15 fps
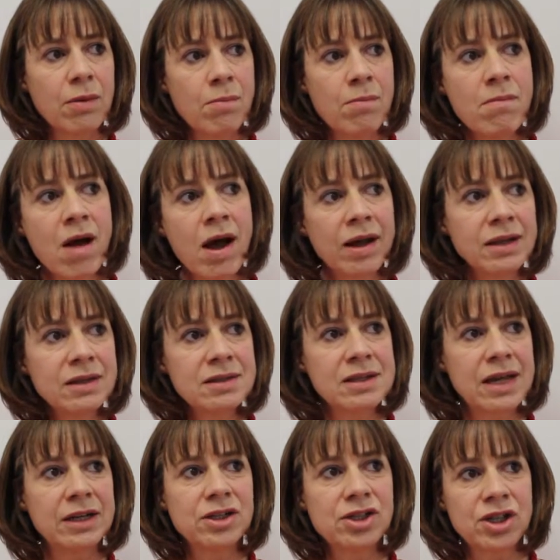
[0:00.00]

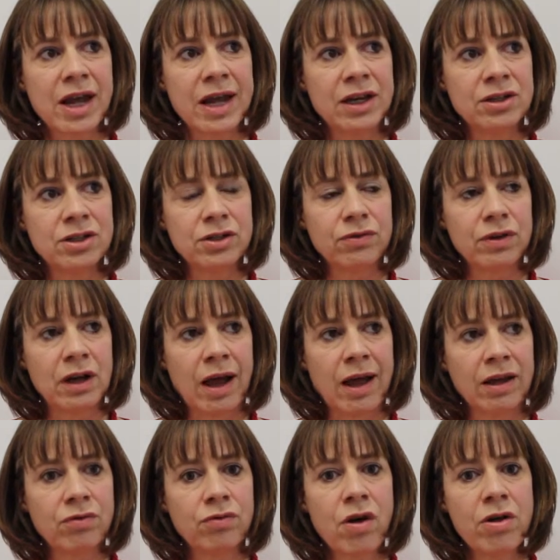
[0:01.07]
mindset change, if you
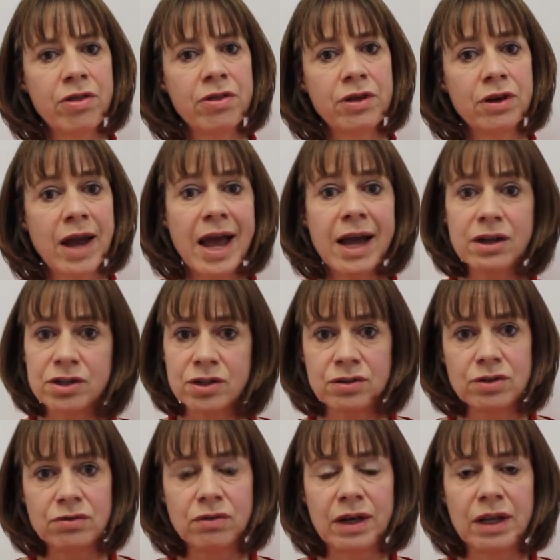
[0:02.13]
like, rather than actions
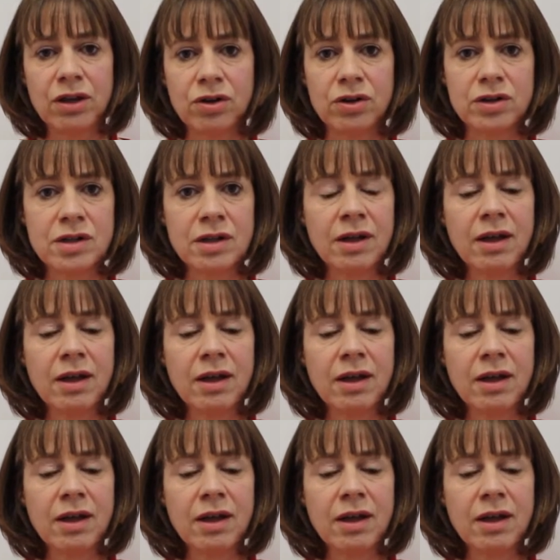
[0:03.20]
are really good